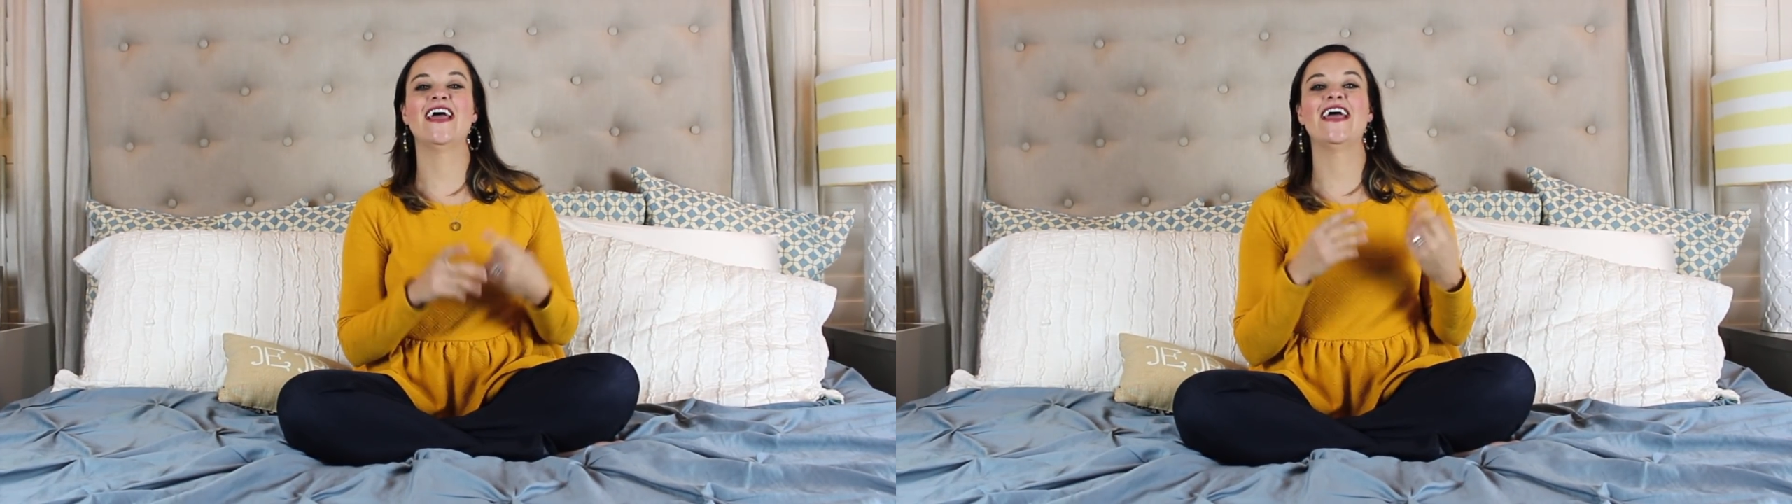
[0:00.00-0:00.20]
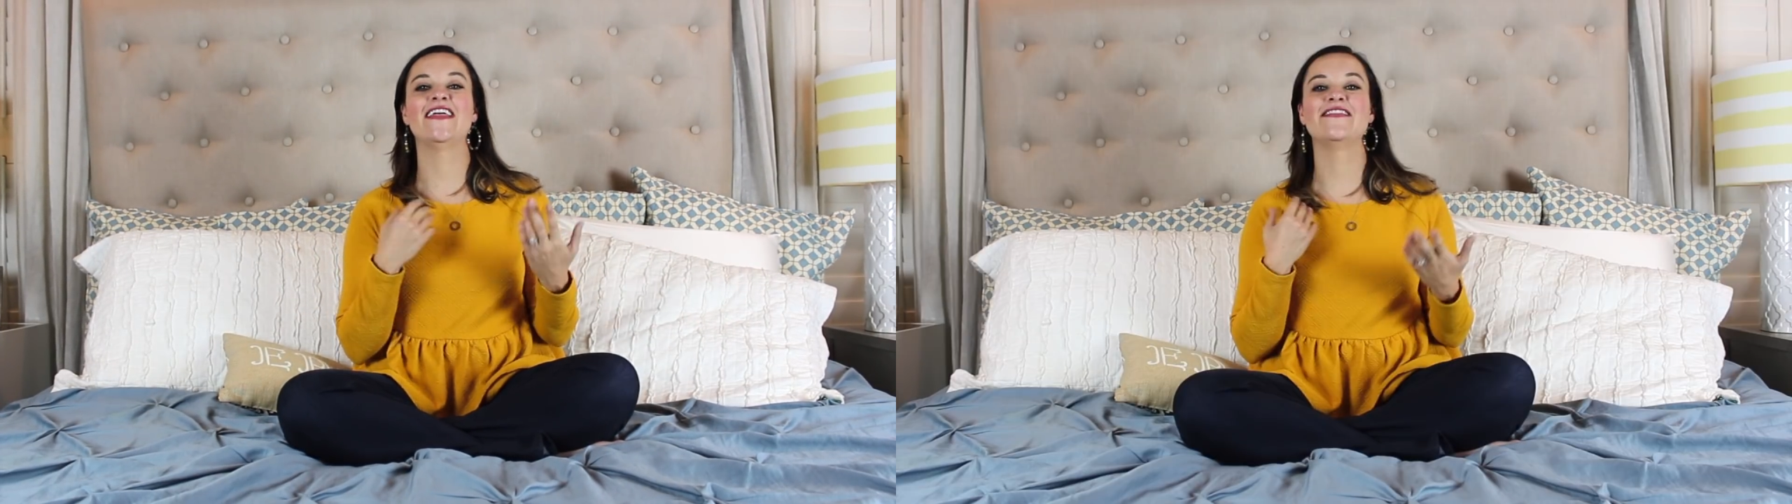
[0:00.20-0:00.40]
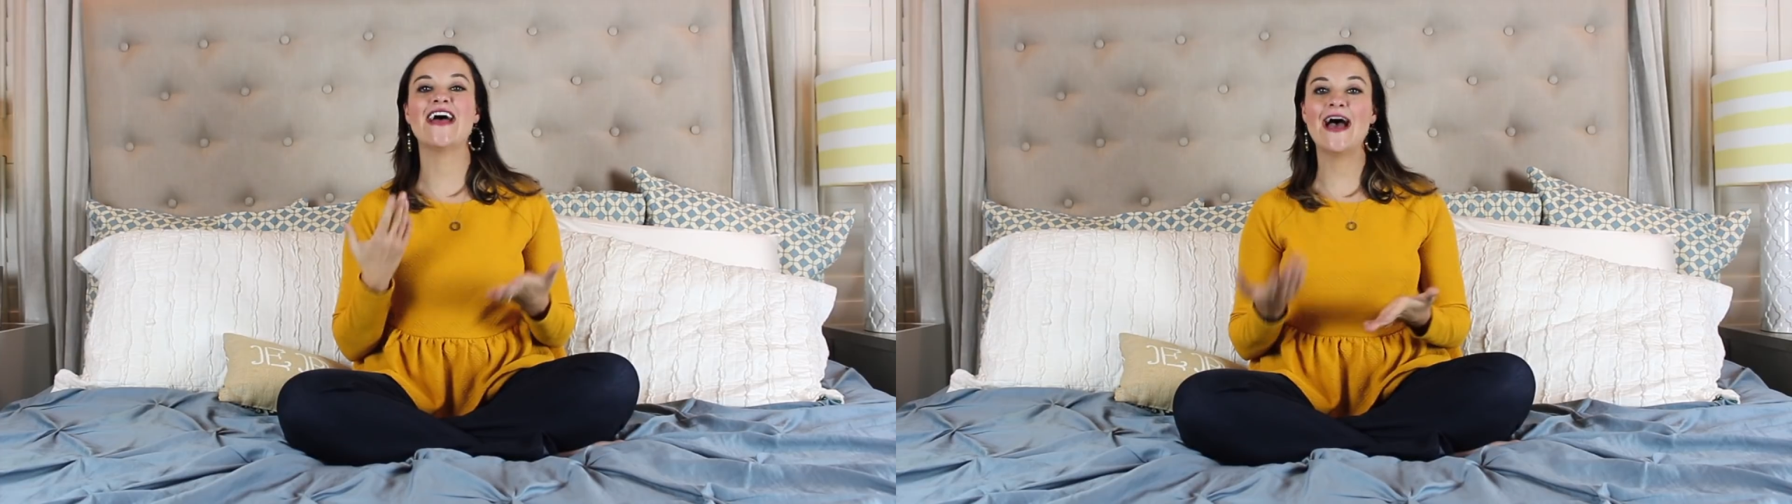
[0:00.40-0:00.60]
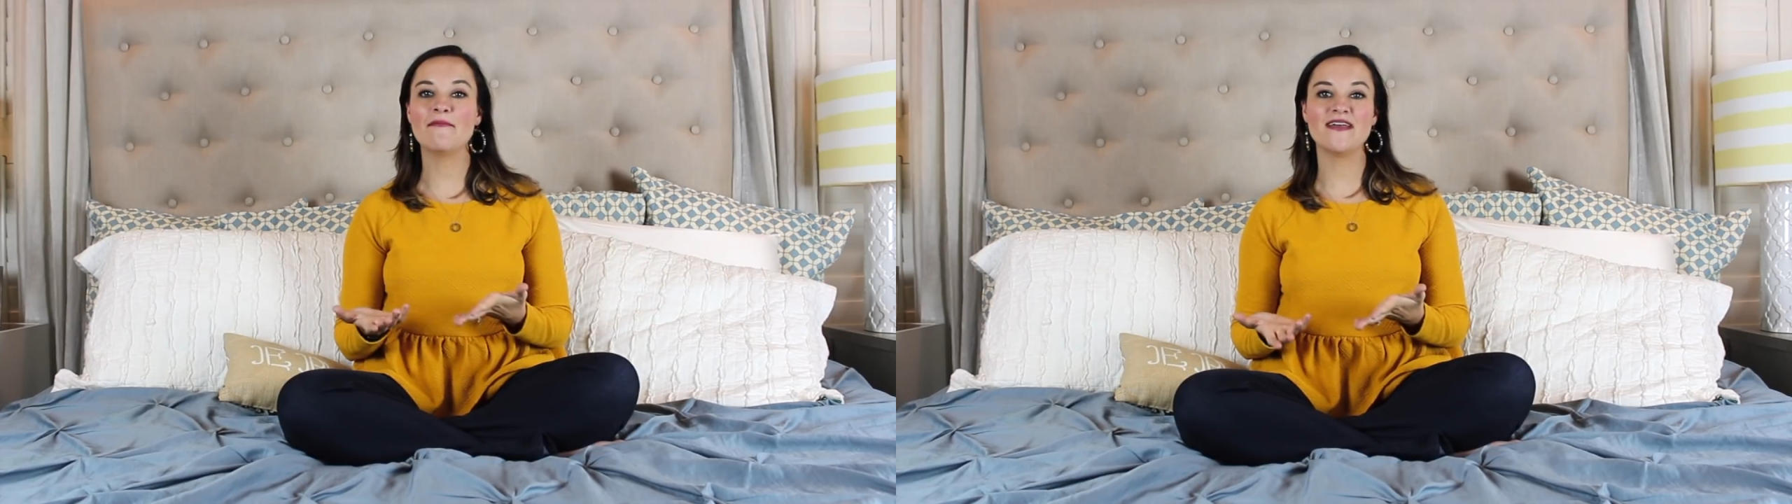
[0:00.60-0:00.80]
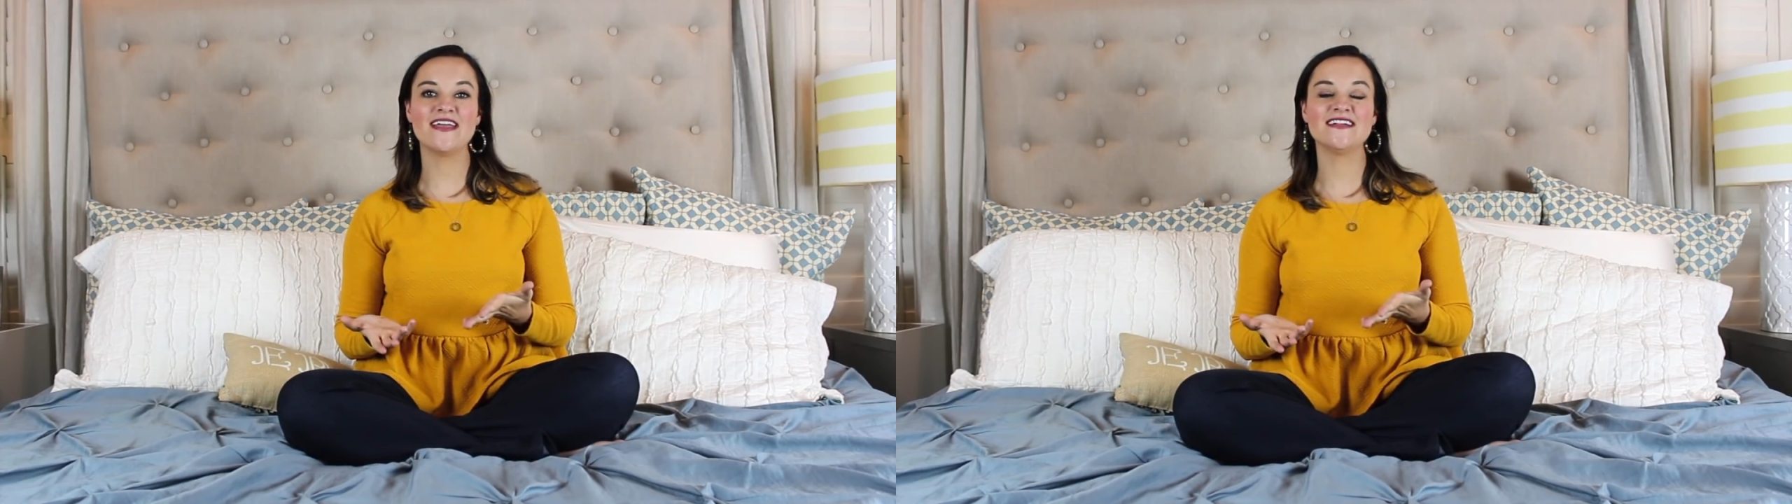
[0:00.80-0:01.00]
And
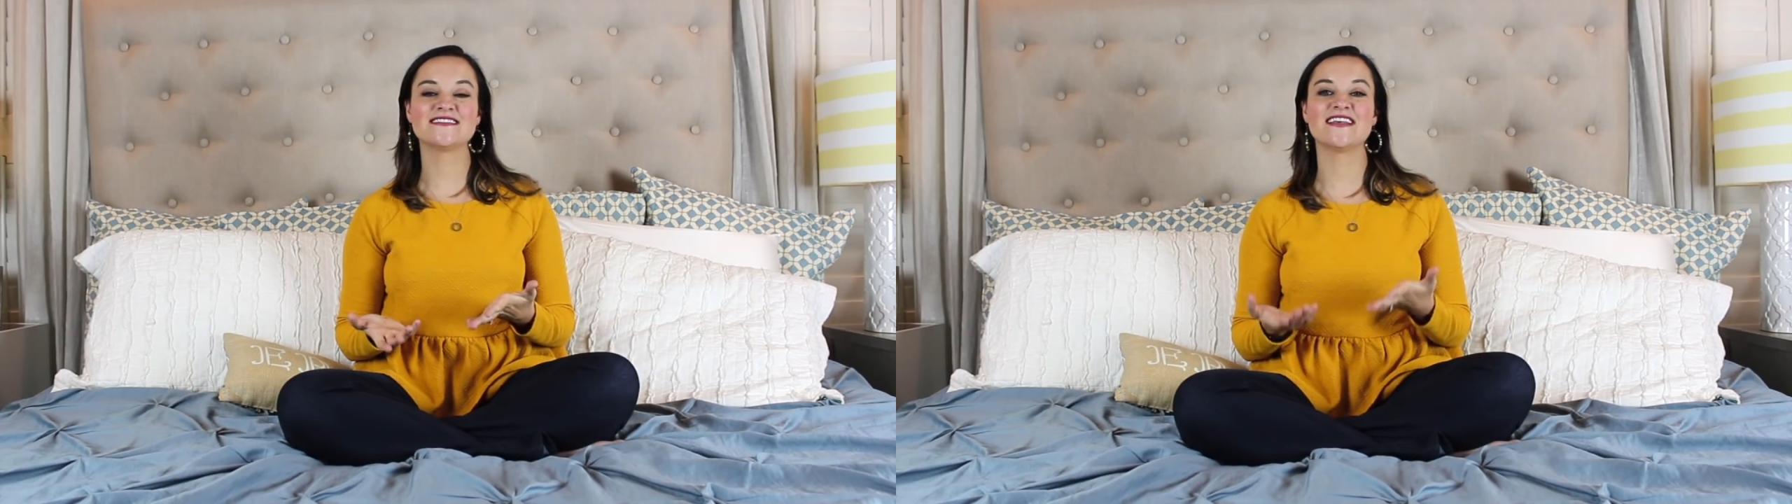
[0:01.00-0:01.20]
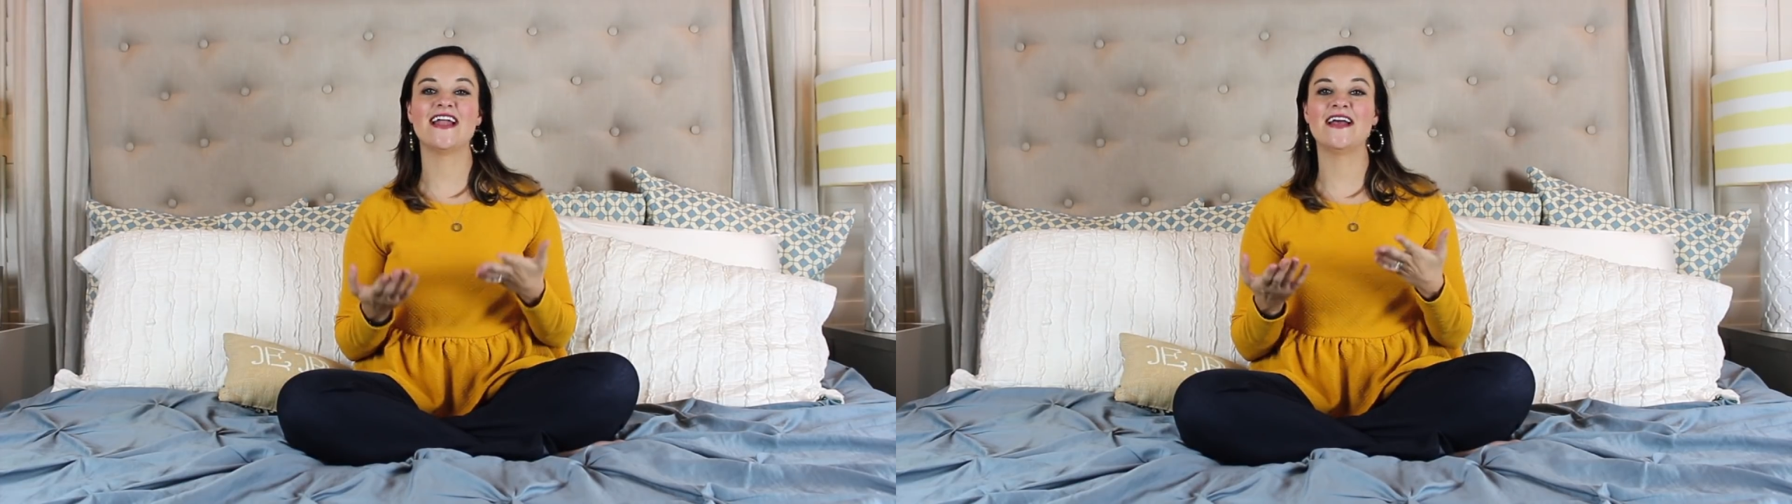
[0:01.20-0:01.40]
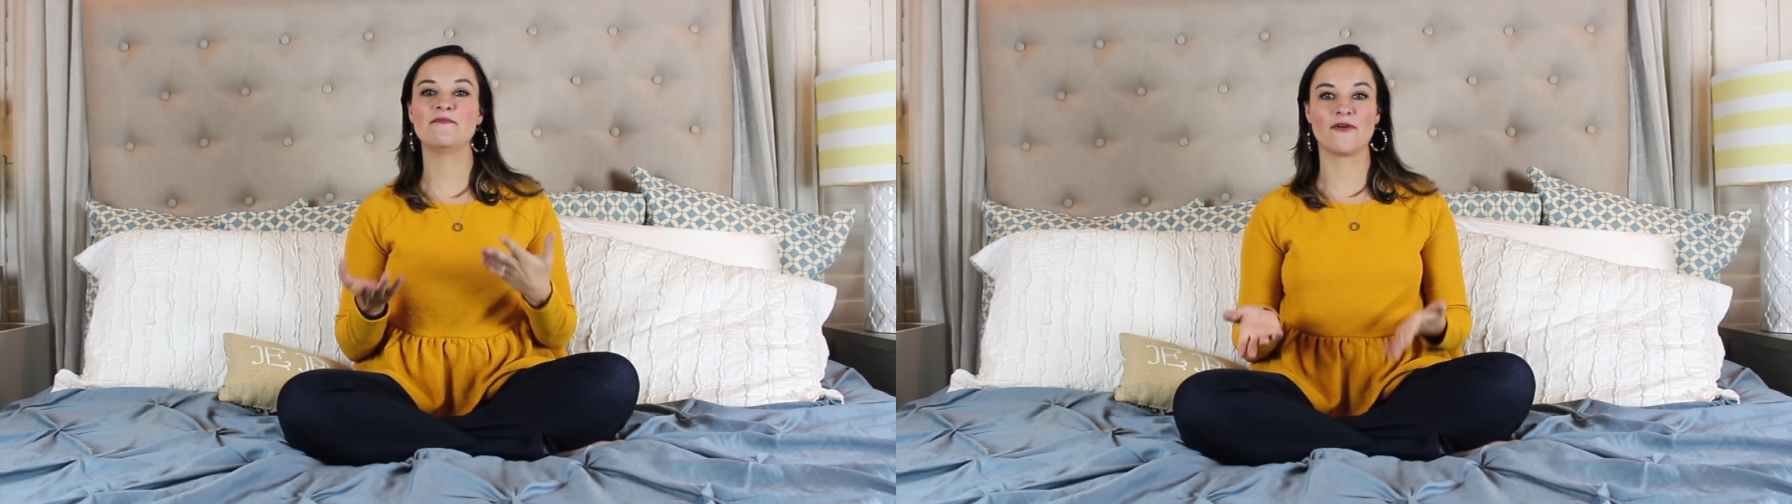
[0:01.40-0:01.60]
that means that a